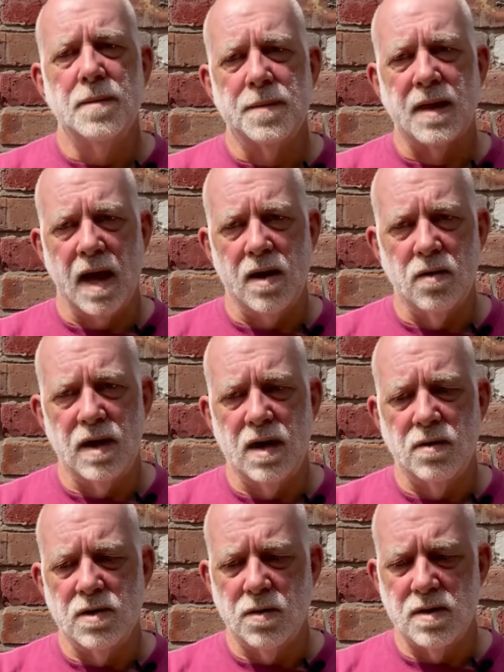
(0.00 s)
getting on here and
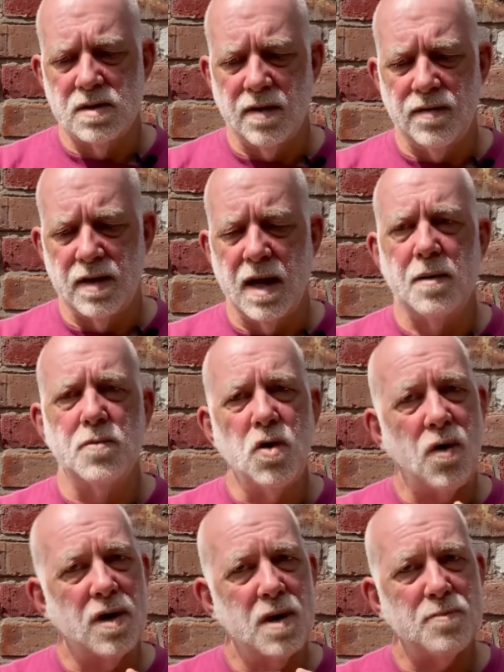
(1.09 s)
doing stuff again. I'm not
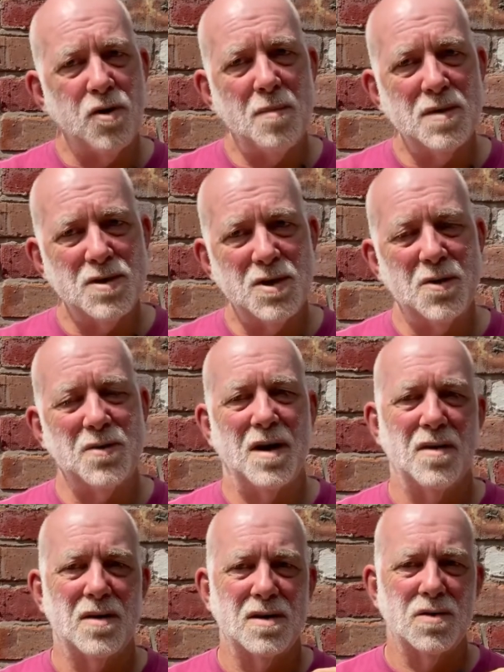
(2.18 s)
going to promise you that I'm
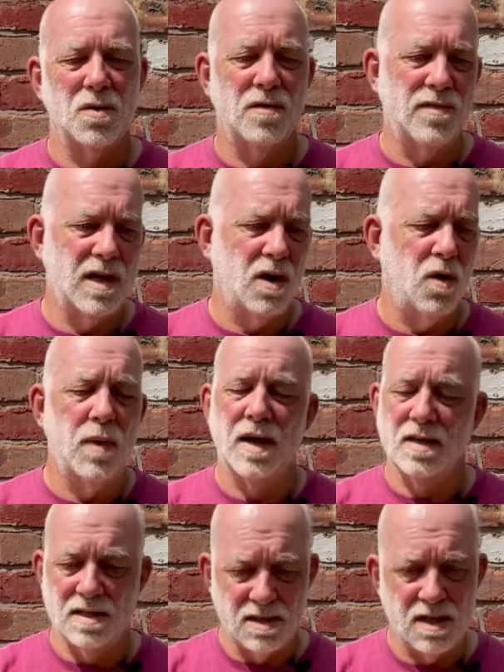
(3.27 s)
going to do a video a week, because
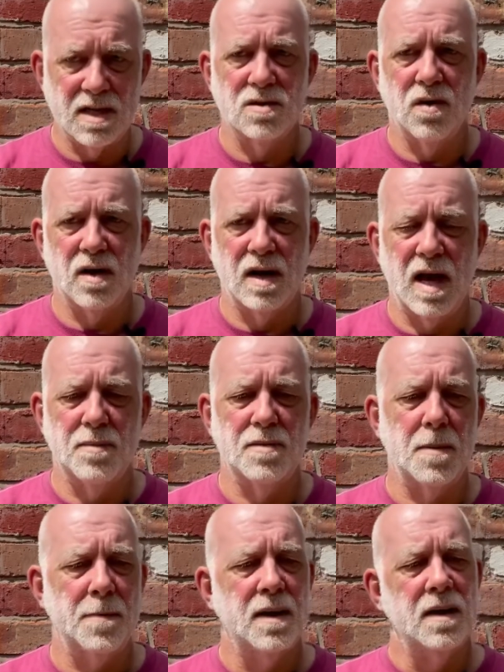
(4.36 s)
it's just not going to happen.
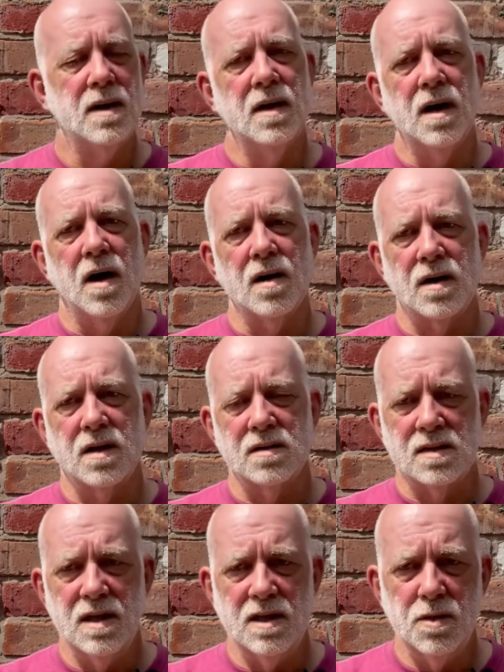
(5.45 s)
I'm going to
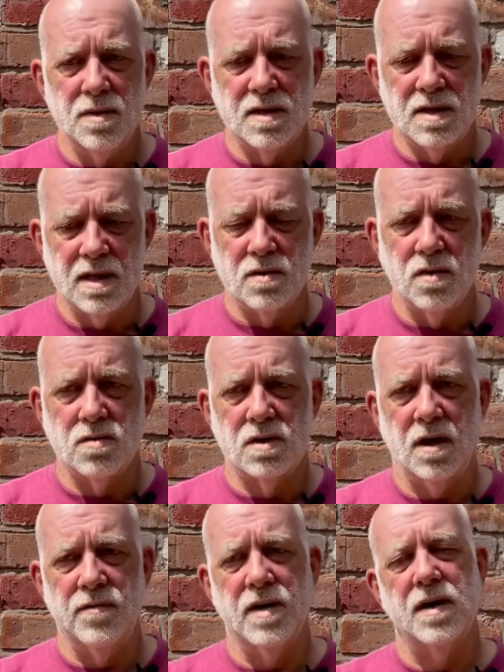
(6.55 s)
continue with the TikTok stuff.
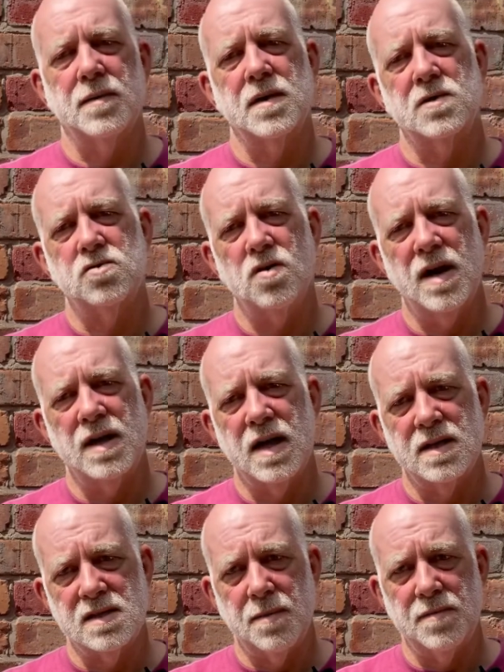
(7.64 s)
I'm going to try and get
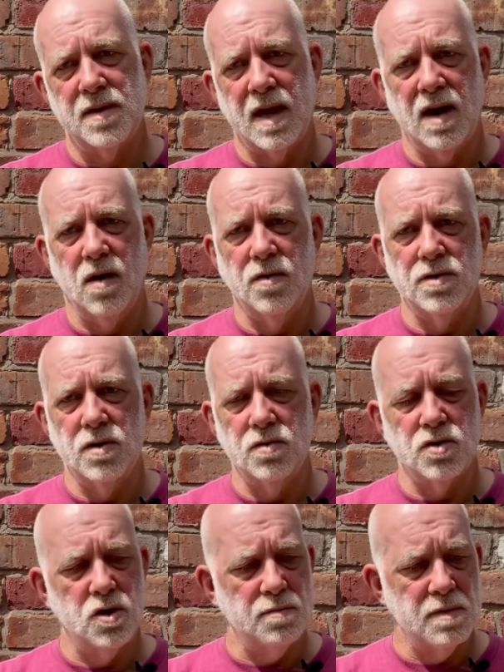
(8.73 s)
something out on YouTube